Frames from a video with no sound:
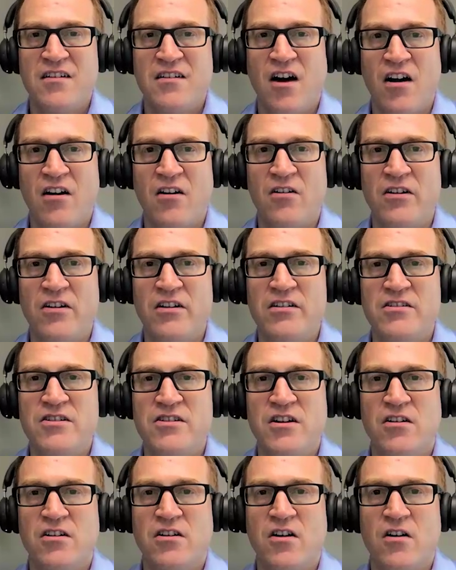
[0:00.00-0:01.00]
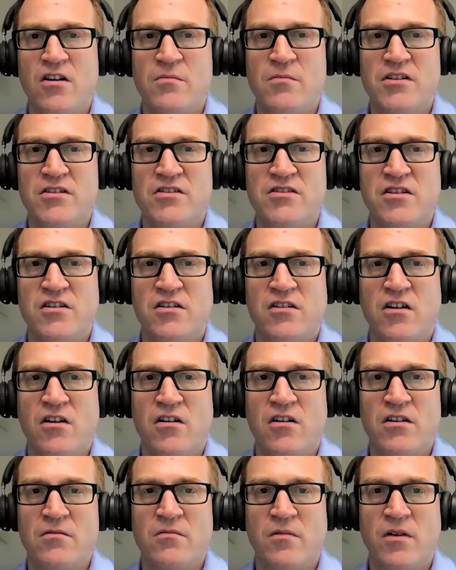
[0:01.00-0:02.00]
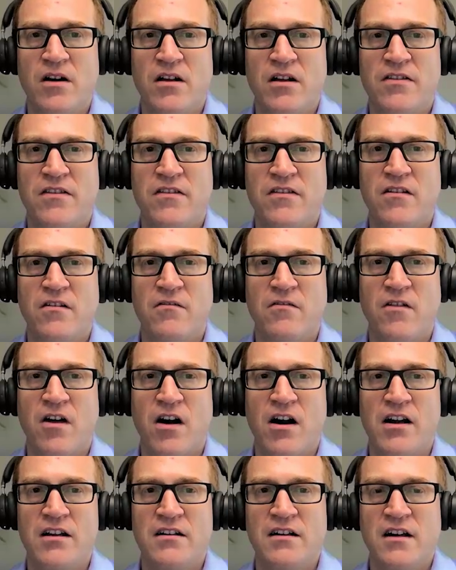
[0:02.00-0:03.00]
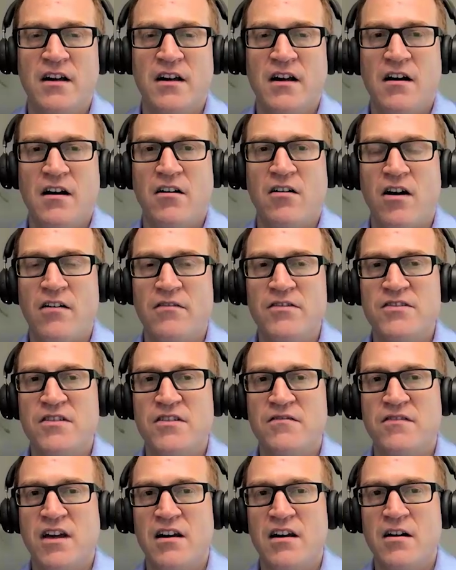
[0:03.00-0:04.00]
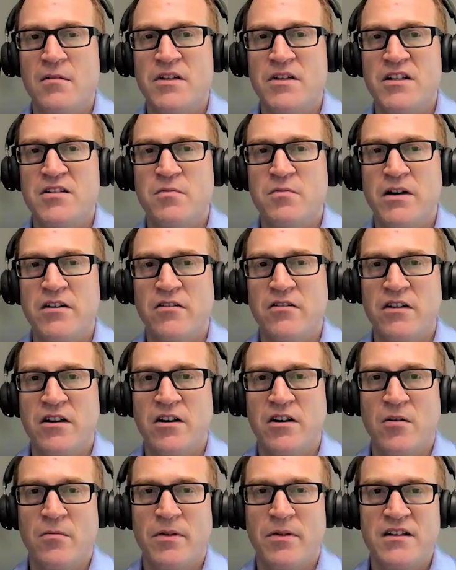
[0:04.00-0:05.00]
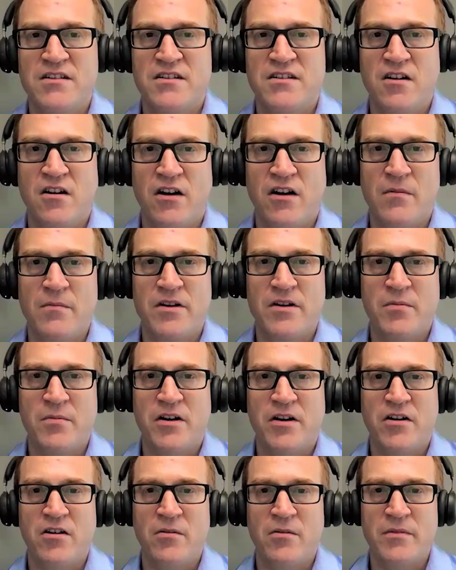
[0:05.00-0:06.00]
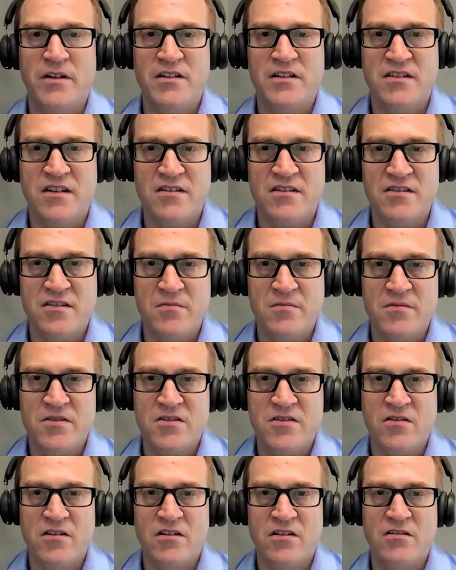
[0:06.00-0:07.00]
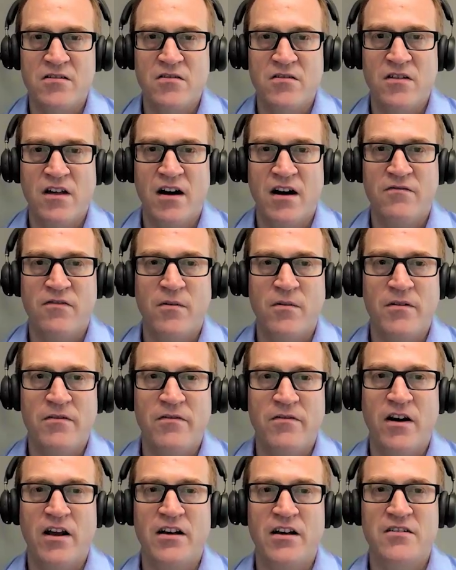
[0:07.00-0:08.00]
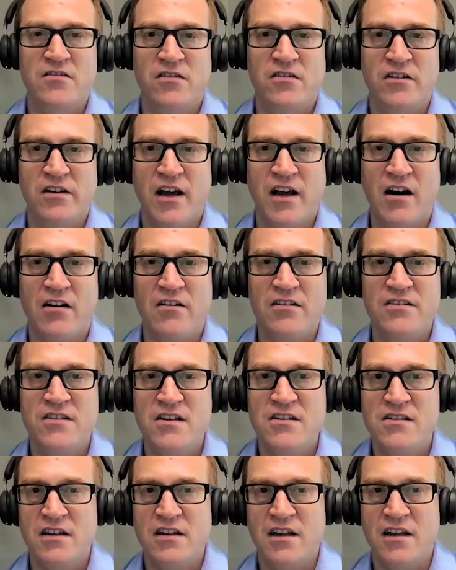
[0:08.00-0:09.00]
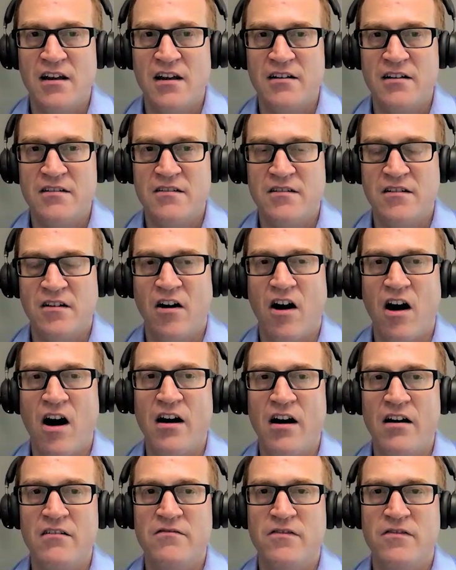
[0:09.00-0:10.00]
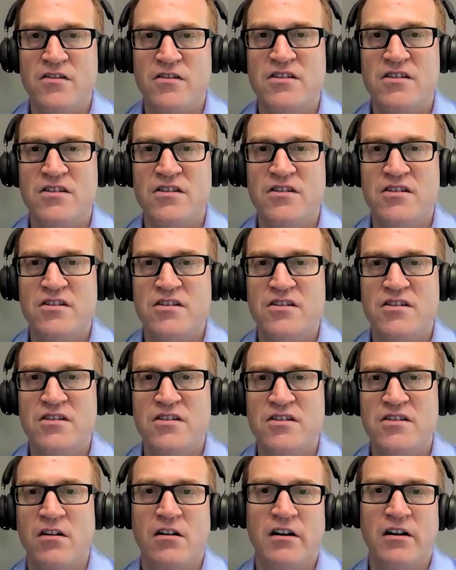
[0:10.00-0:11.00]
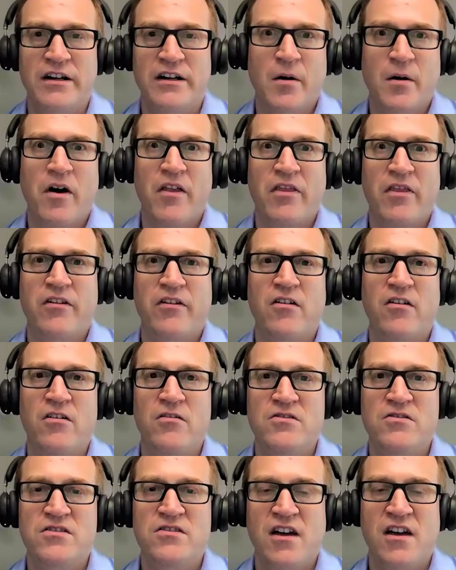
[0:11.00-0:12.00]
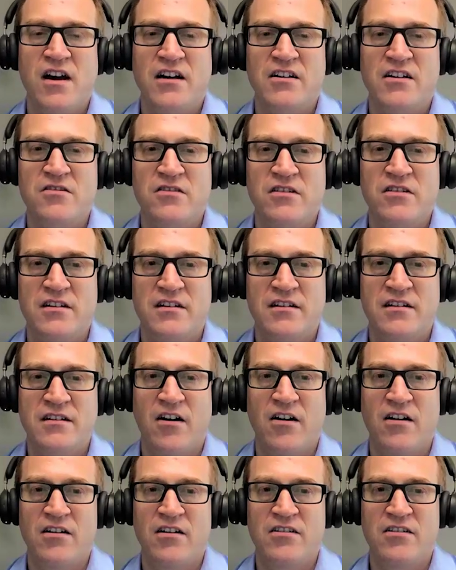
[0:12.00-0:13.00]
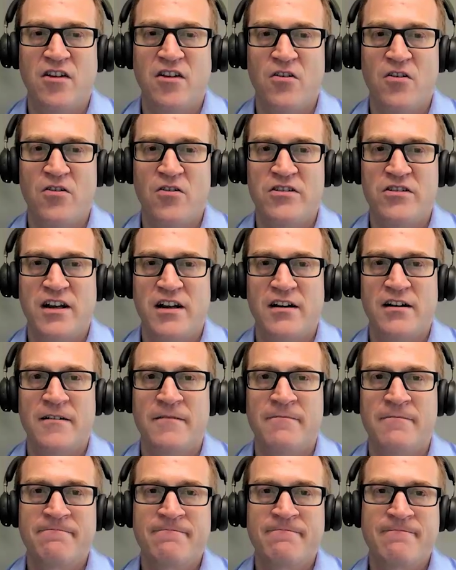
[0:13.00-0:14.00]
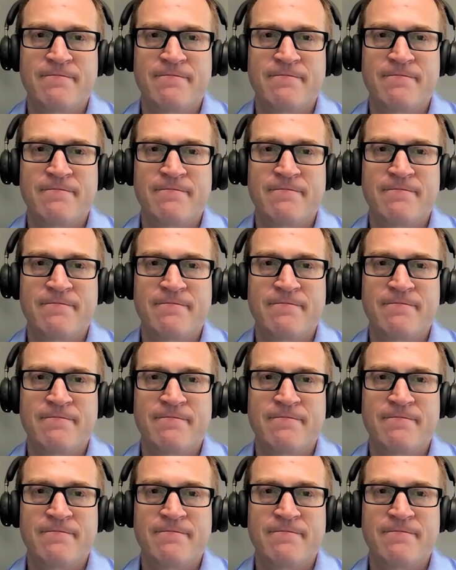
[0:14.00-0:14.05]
not only the geocoding, but the geocoding with the right levels of data between your ERP, CRM, and your procurement system. So you can do that from a financial analysis and get it live versus waiting for like a month close to actually know your data.